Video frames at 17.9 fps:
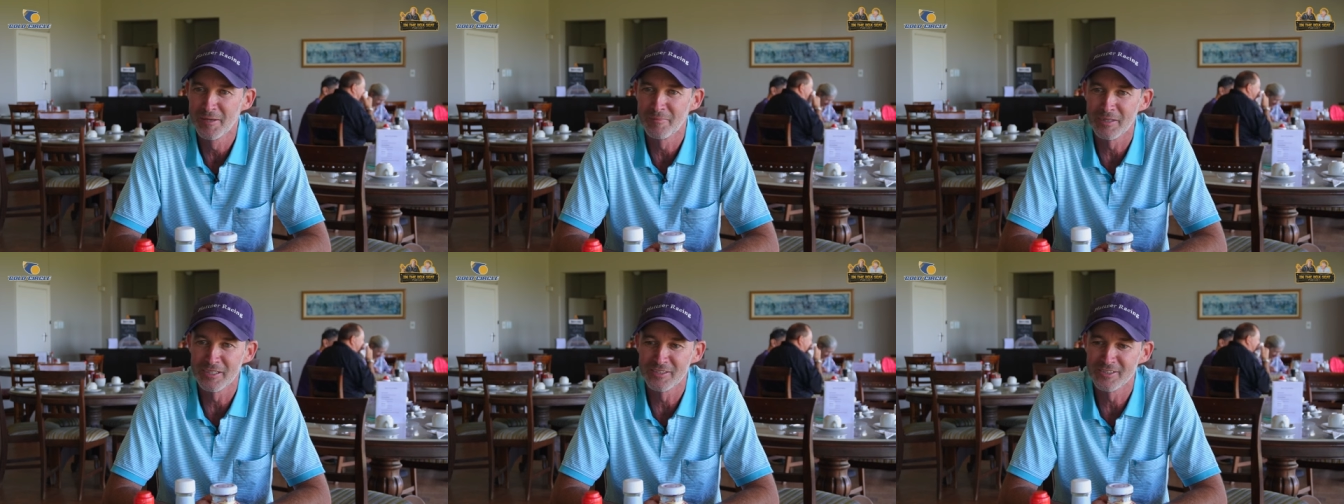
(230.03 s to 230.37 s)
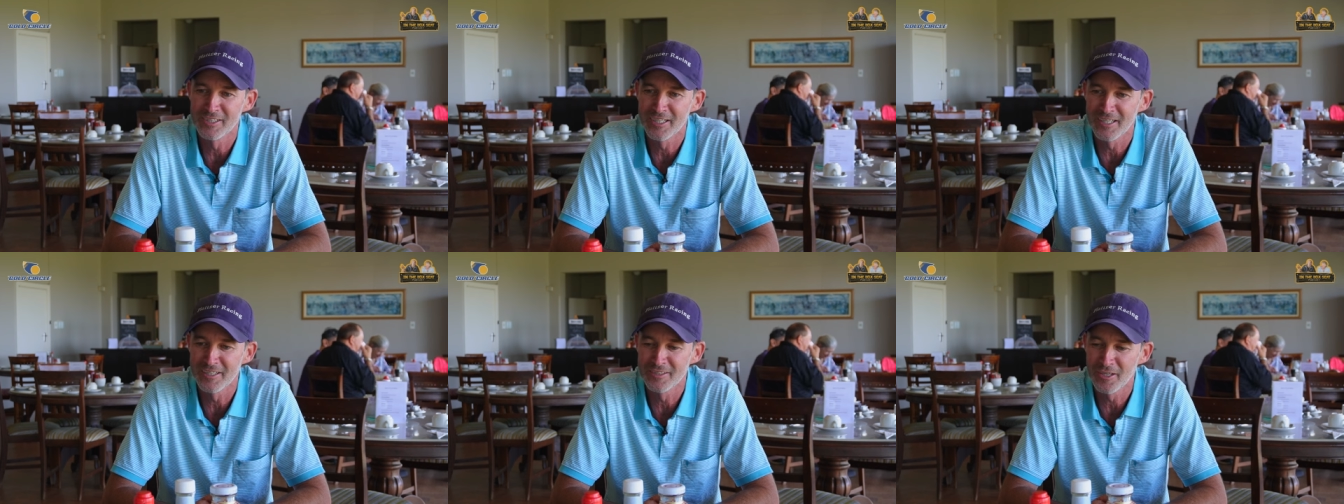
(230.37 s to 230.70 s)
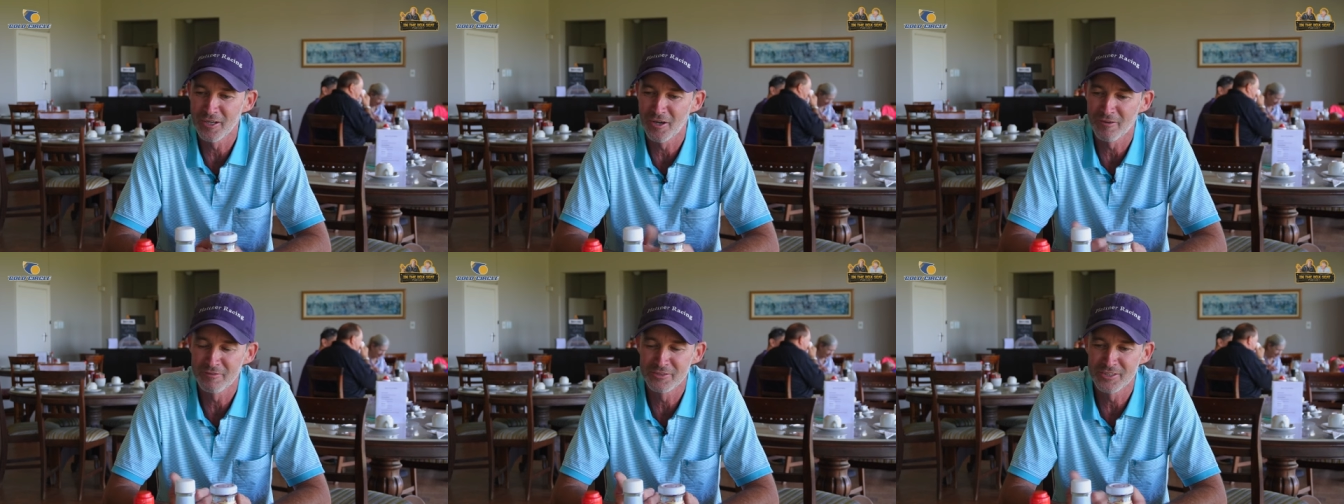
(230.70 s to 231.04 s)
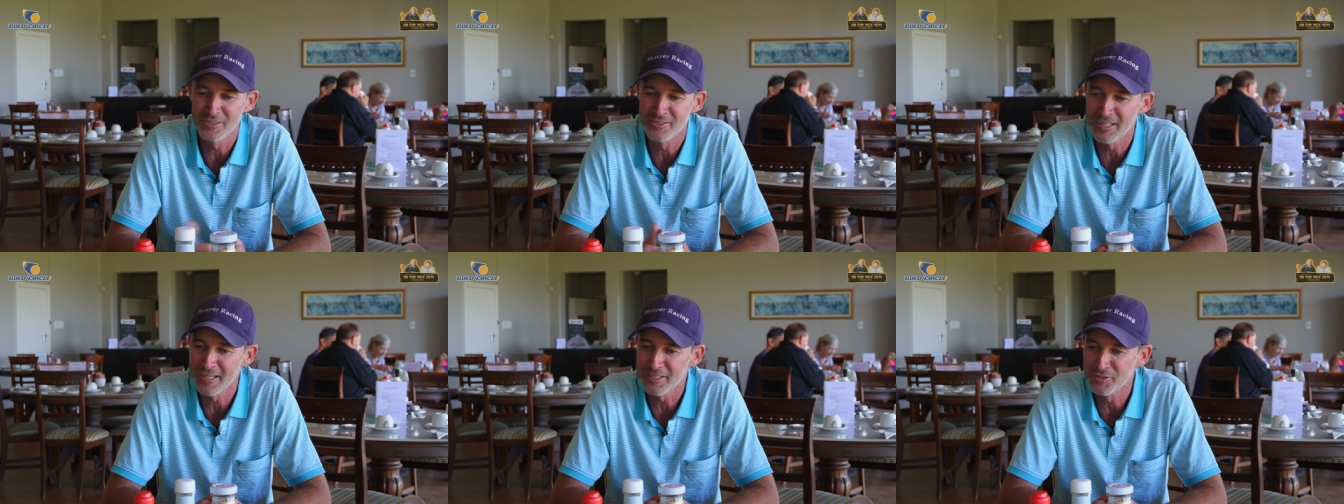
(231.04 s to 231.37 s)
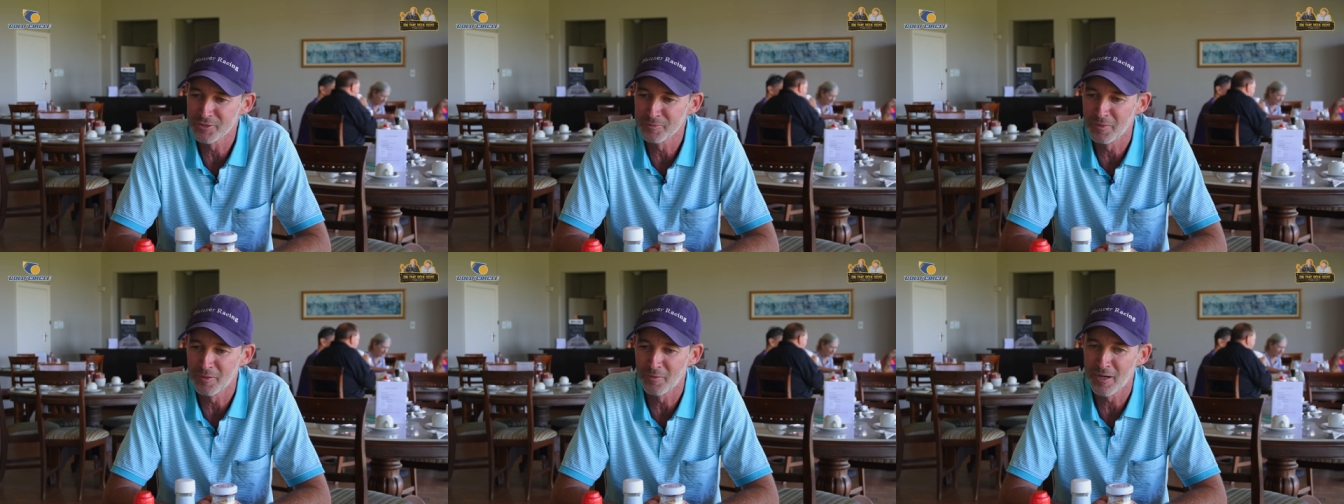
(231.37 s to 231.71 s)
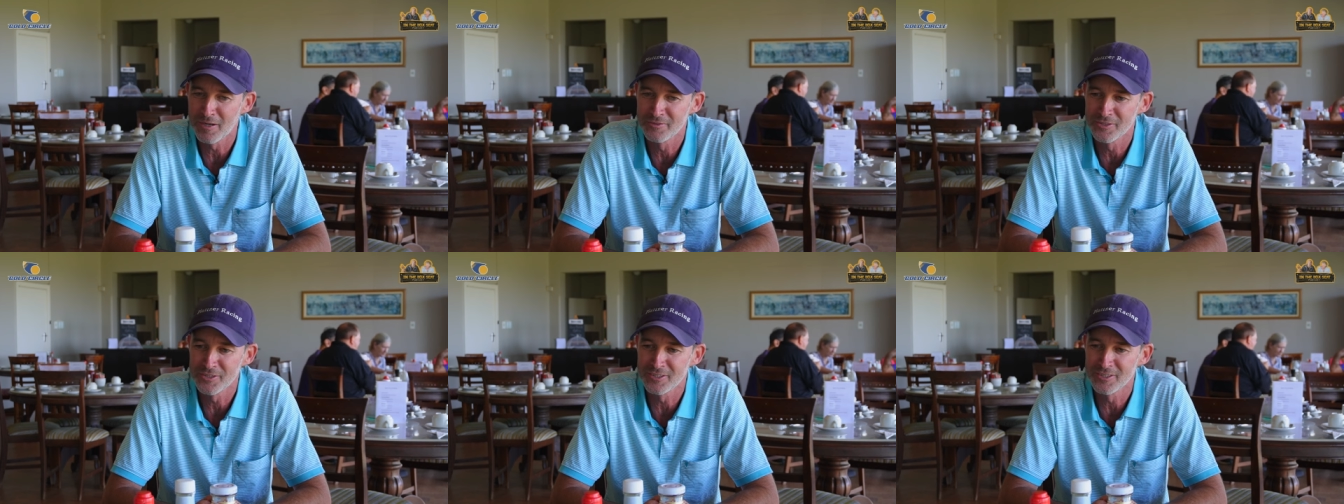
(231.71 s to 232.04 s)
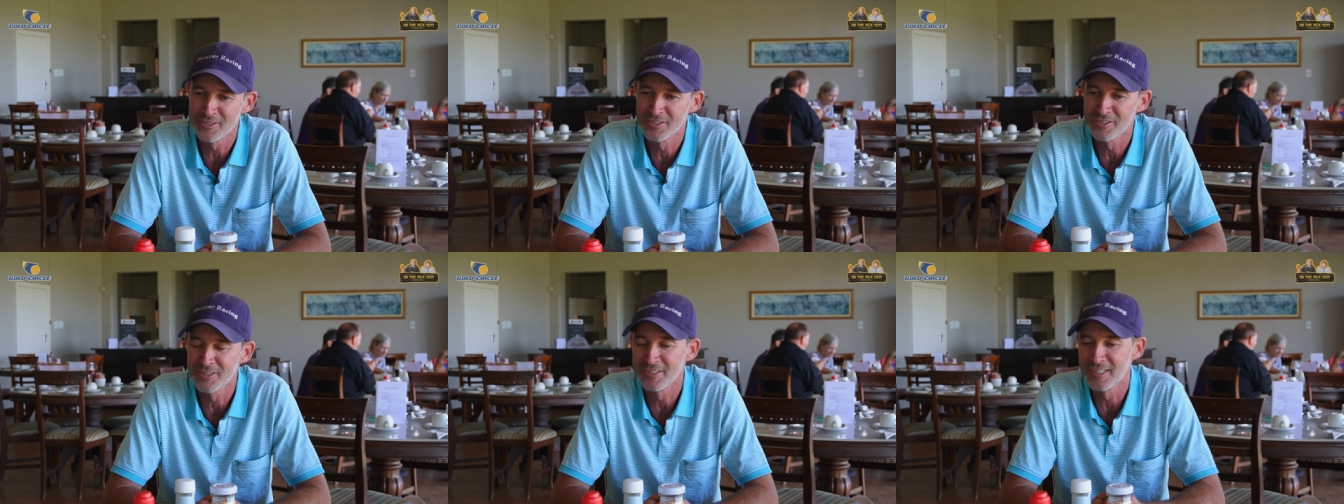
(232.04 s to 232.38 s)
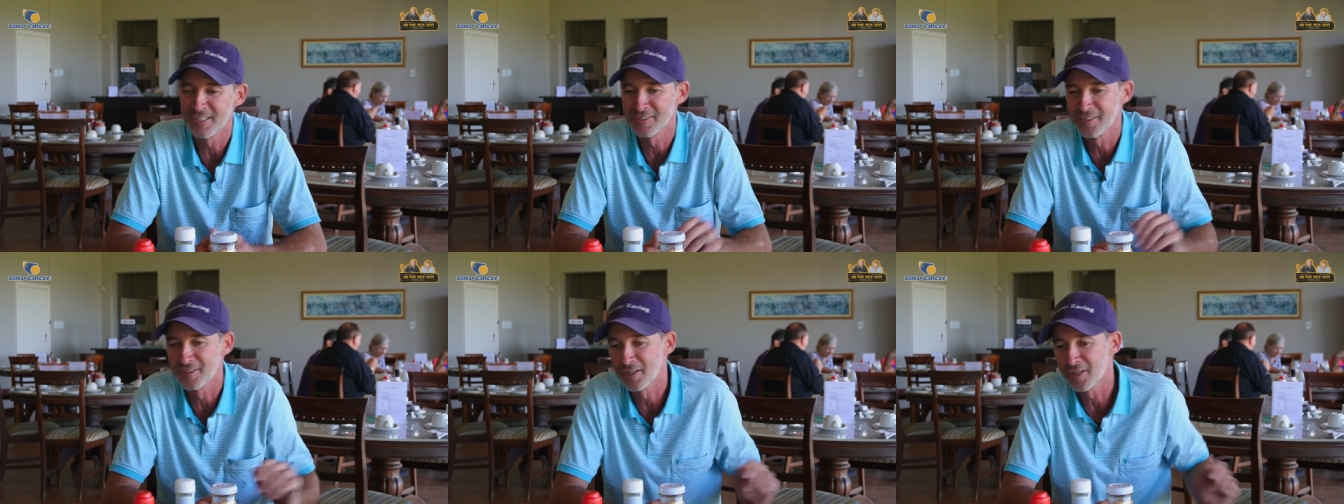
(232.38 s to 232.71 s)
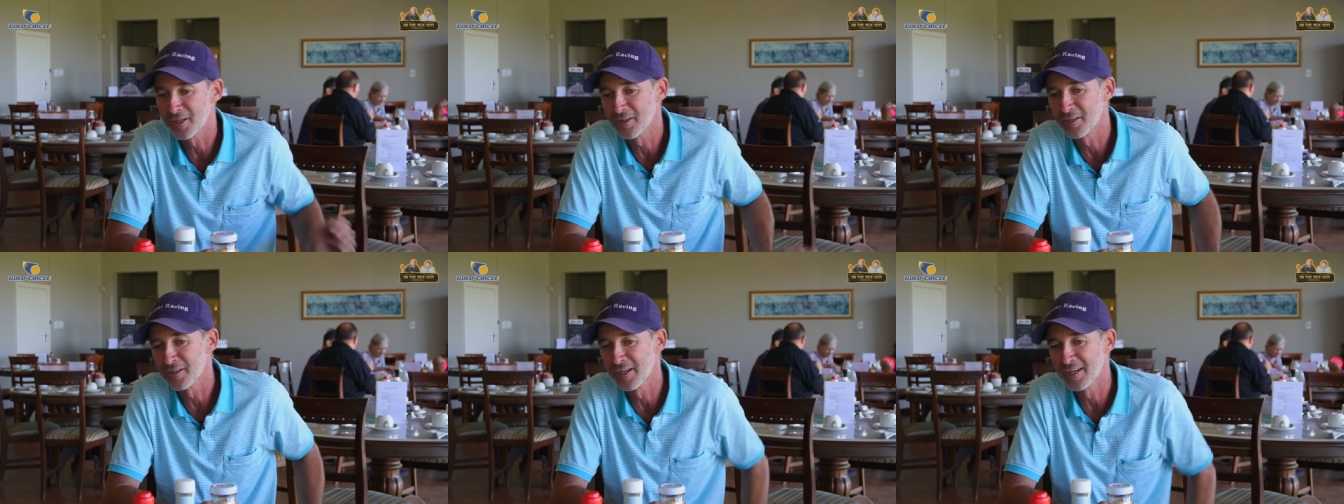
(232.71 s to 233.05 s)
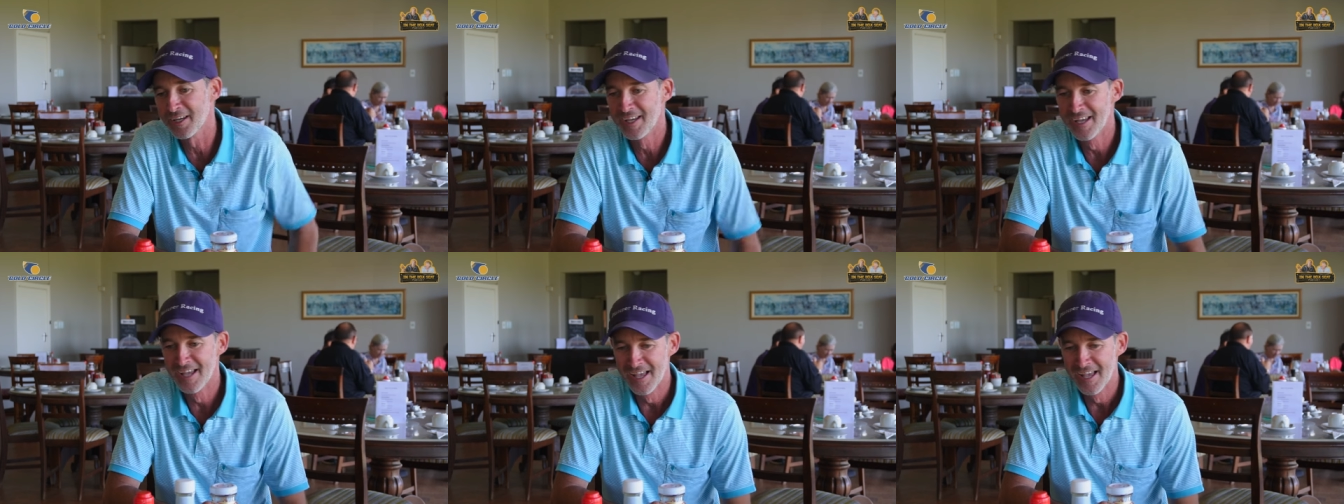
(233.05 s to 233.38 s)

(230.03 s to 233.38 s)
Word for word: But uh, yeah, obviously thanks to my wife, she, she does a lot of the,